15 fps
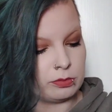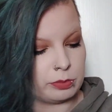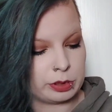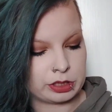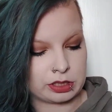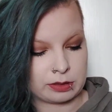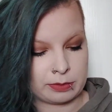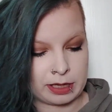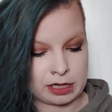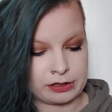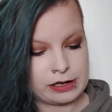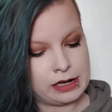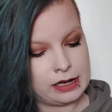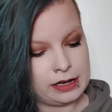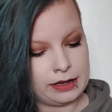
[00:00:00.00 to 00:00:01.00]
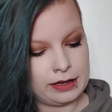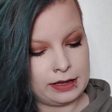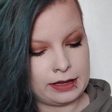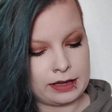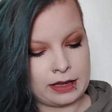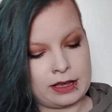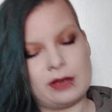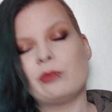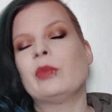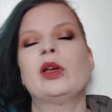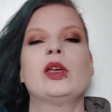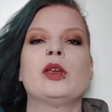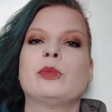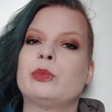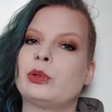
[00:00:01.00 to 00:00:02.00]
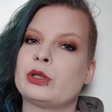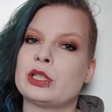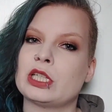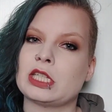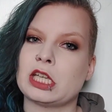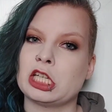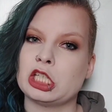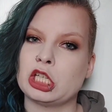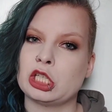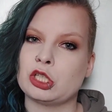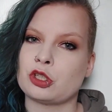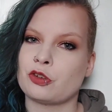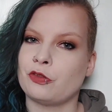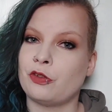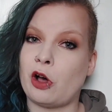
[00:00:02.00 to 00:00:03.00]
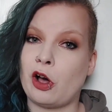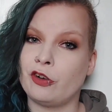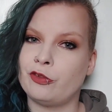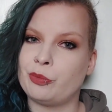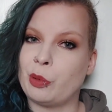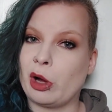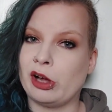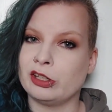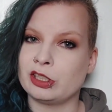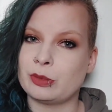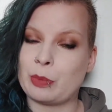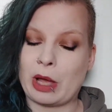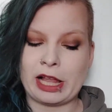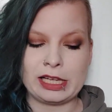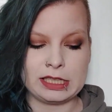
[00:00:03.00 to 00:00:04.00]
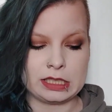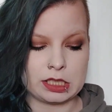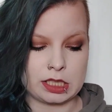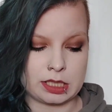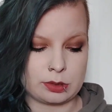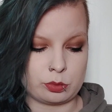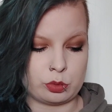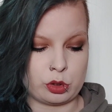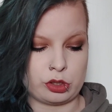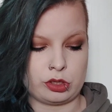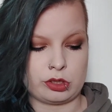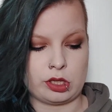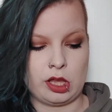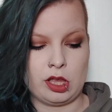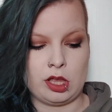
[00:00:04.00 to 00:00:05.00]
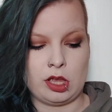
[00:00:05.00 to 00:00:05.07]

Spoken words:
What's some hair? My percentage of half pound palettes was